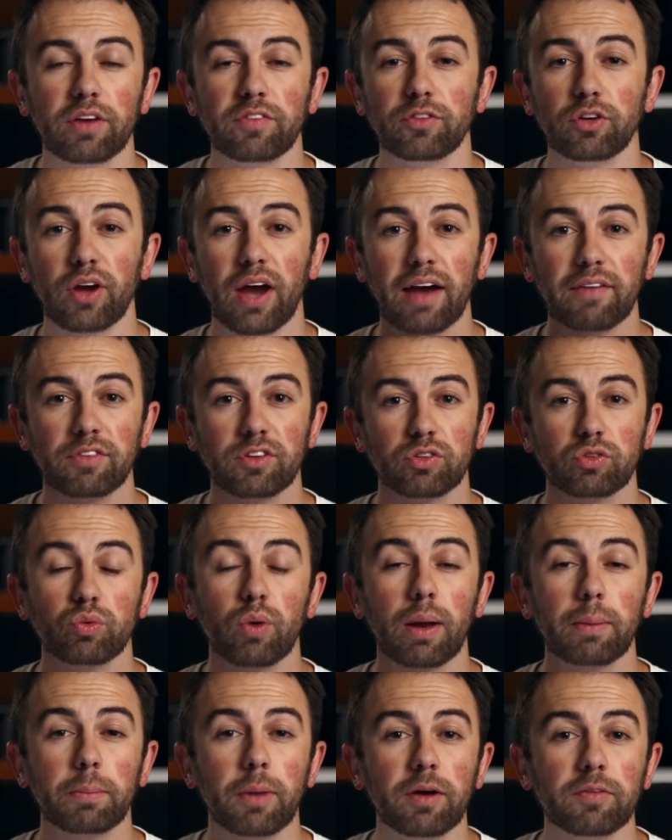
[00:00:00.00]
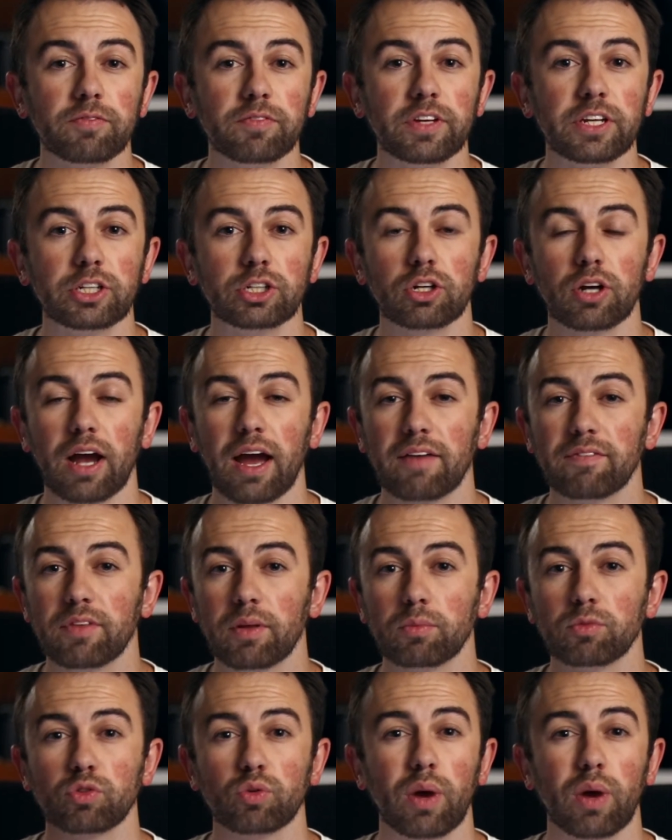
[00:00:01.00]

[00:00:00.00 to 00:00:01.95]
If you have the swipe up feature, have them